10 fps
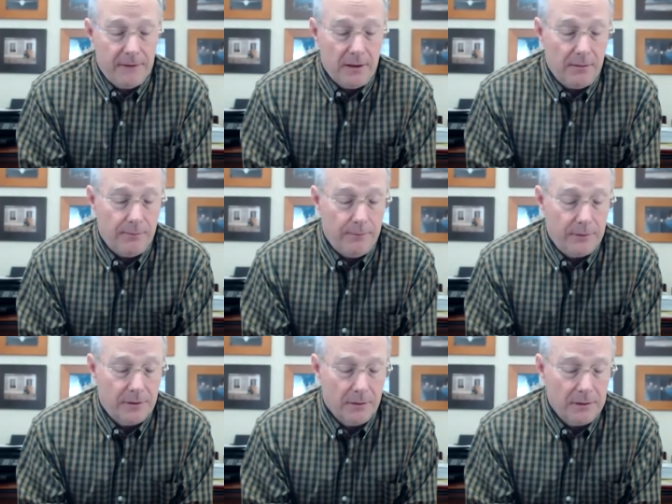the,
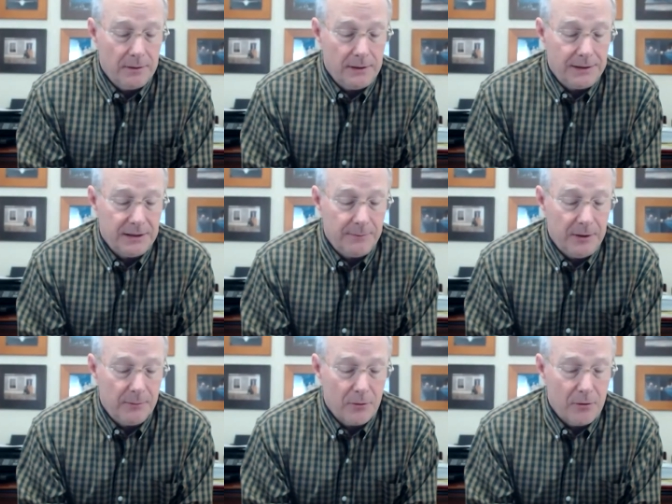the current
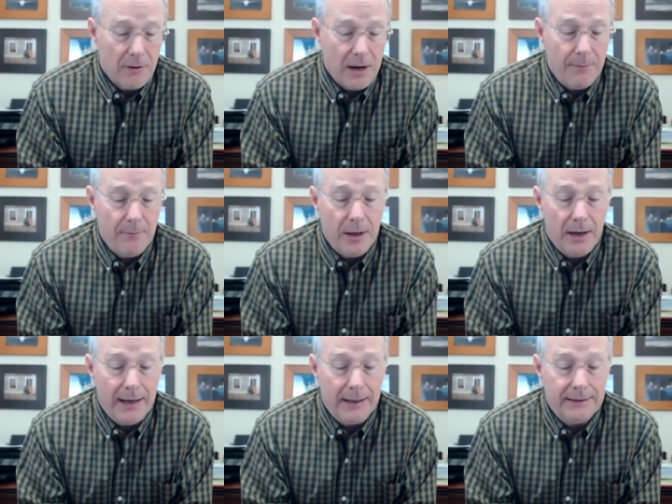dcp program but
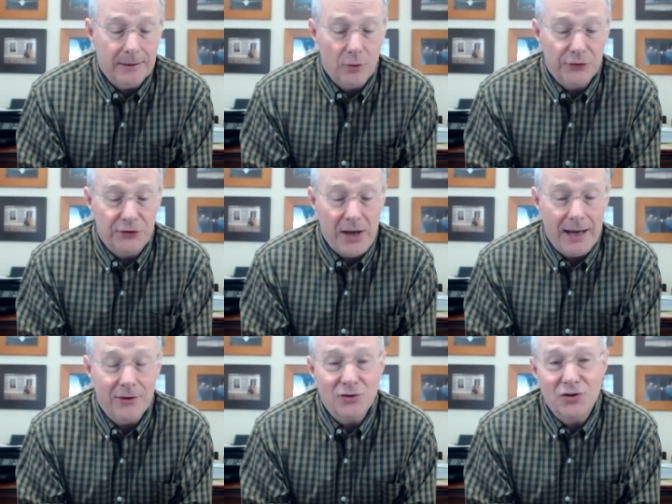i will
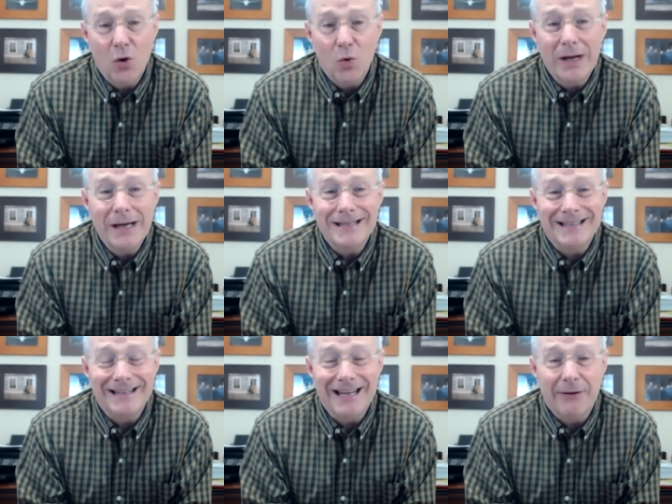say there's no
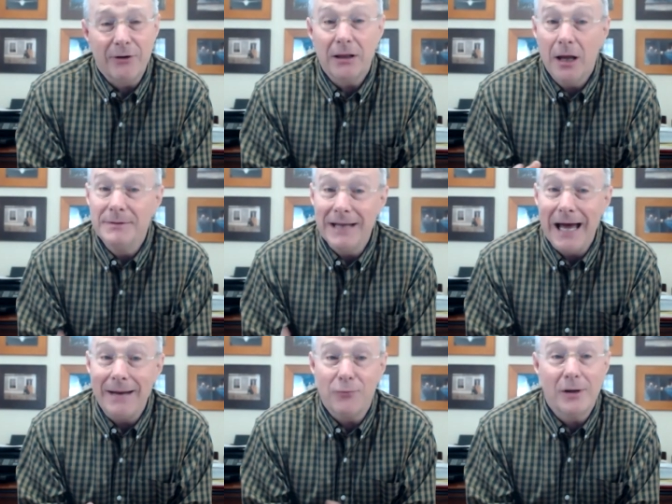reason that every club's
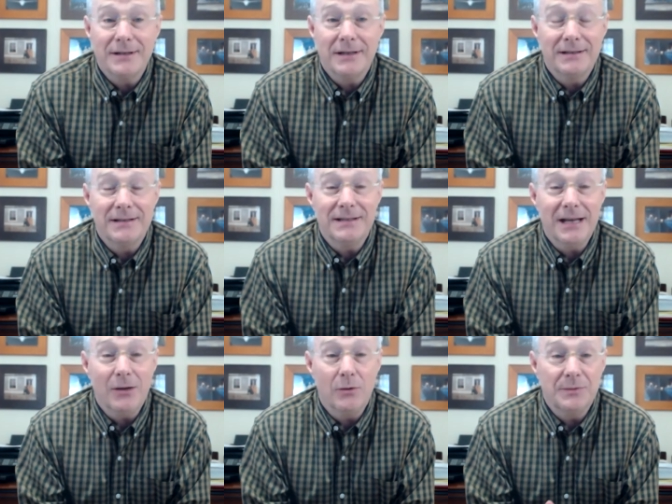not president's
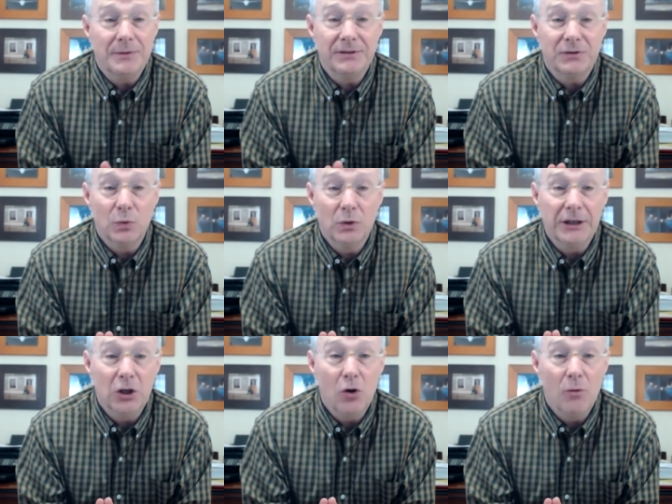distinguished because it's a
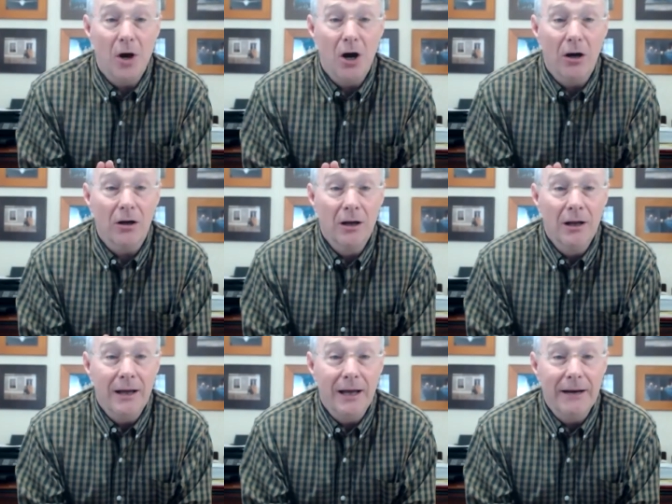really low bar
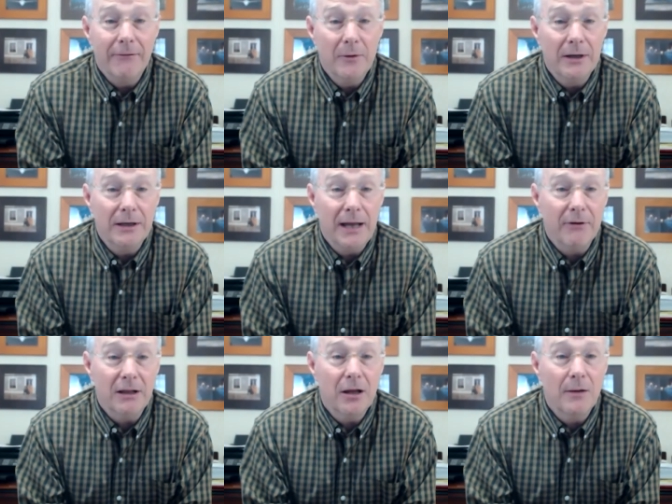and everybody
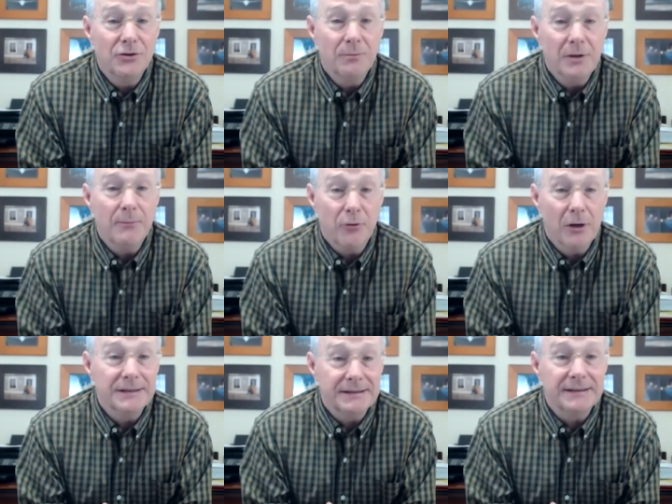every club should be
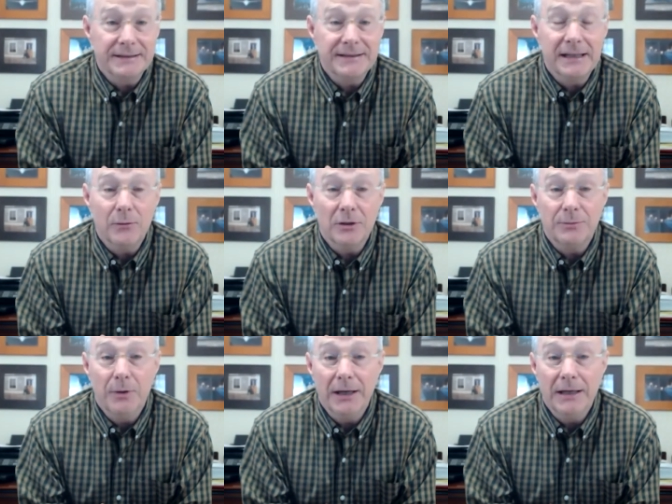president's
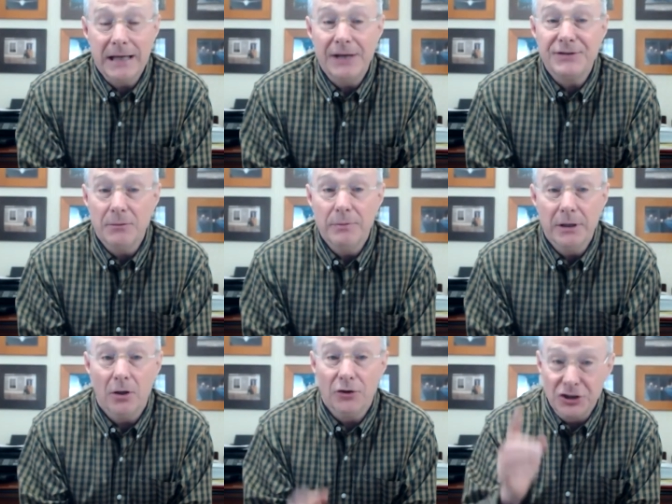distinguished but it doesn't
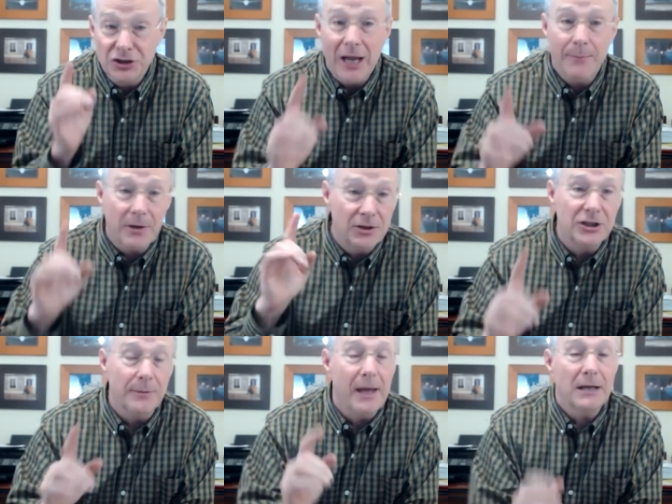build
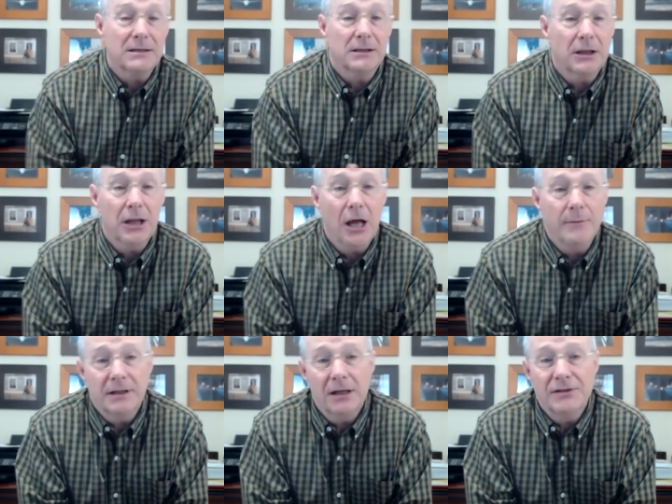championship excellent
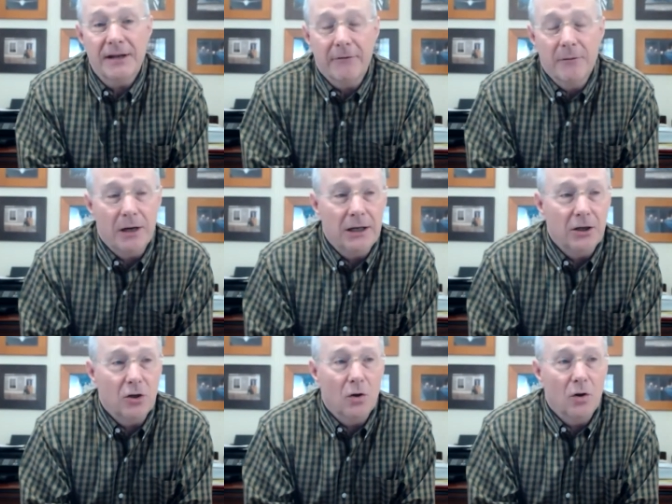clubs it gives everybody a